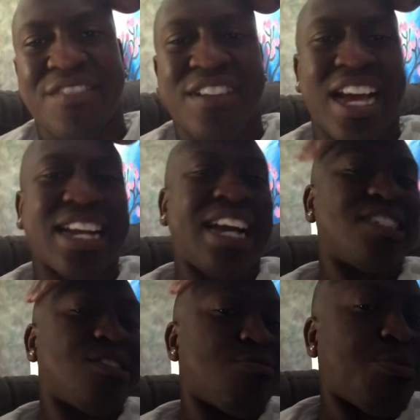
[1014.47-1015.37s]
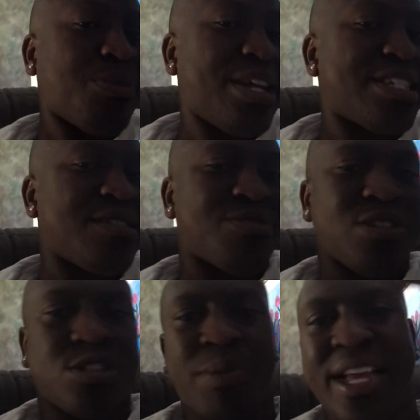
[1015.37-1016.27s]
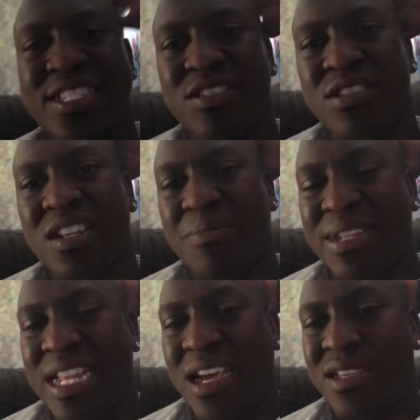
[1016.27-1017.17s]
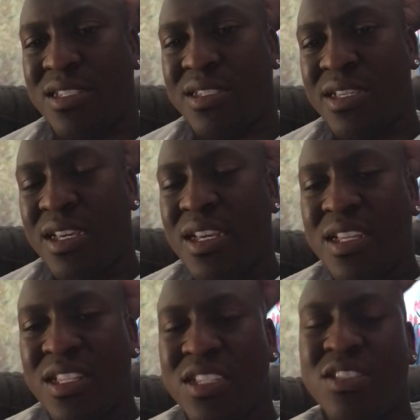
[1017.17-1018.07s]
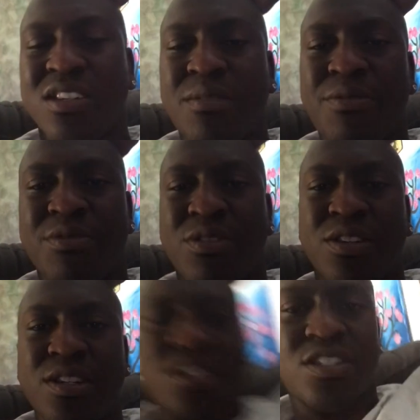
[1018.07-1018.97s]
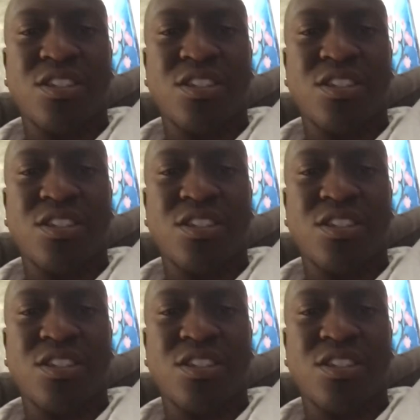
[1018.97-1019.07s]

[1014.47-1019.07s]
They've got guys to replace him, so Spain's still gonna be nice. They're still gonna be real good.